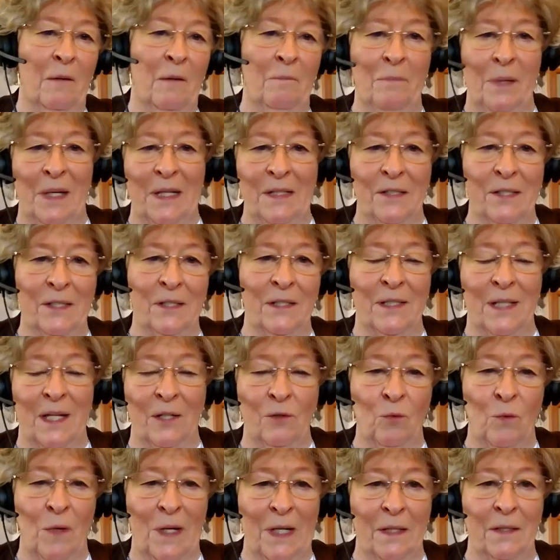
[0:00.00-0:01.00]
bases
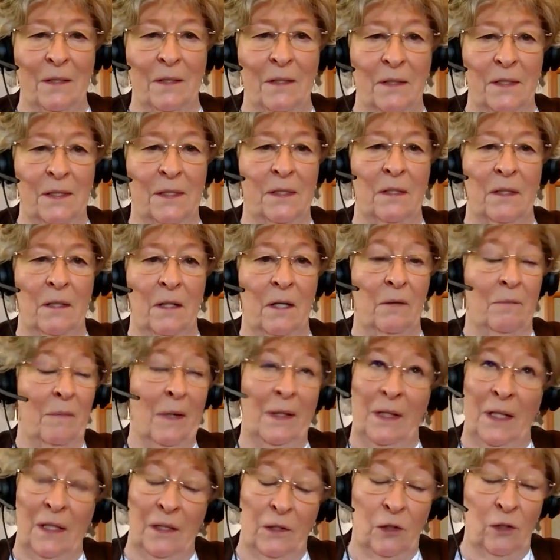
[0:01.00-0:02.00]
and wings,
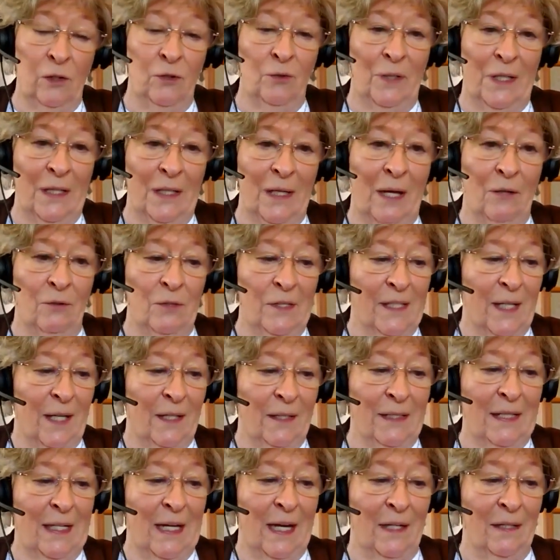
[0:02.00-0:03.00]
including
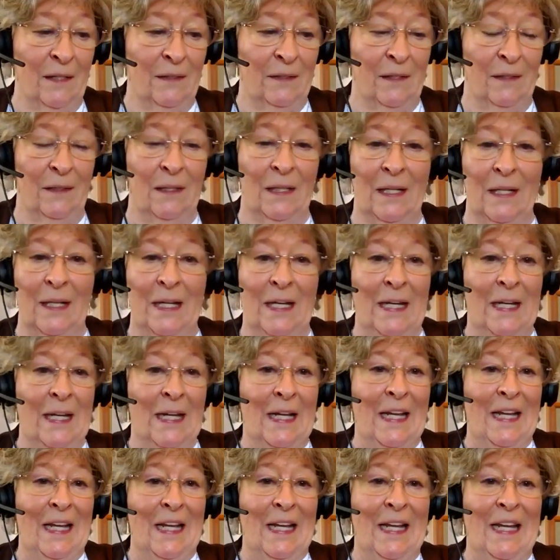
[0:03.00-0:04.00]
outside Canada.
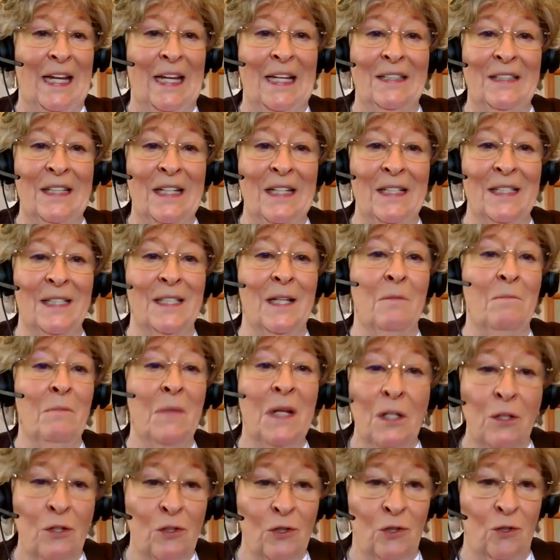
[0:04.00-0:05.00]
It is
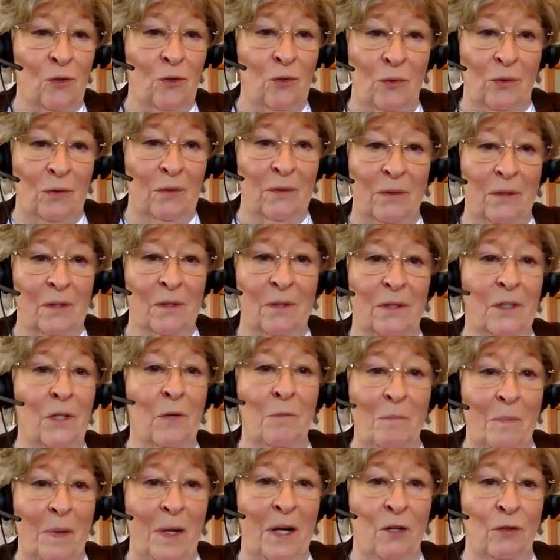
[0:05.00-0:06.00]
minuscule
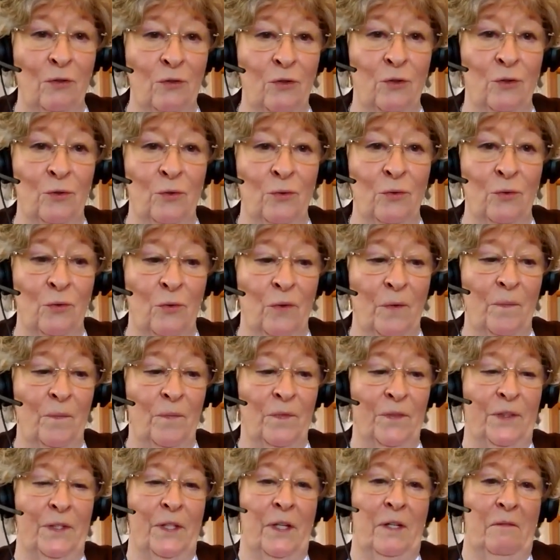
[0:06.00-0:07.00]
compared to
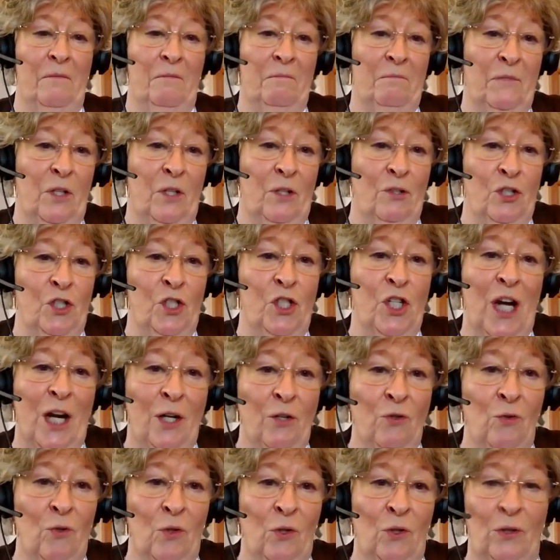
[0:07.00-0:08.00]
the
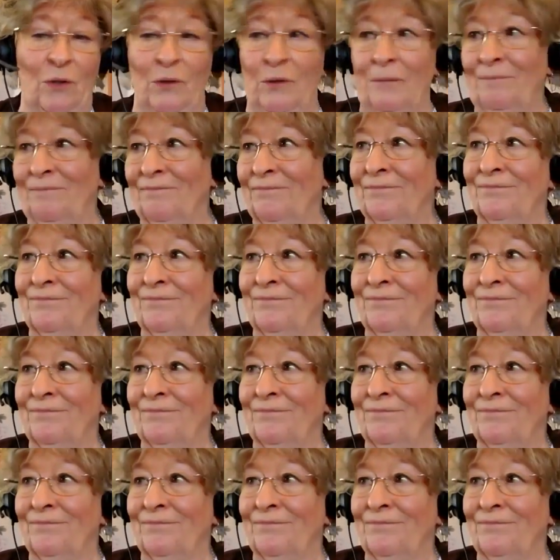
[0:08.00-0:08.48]
general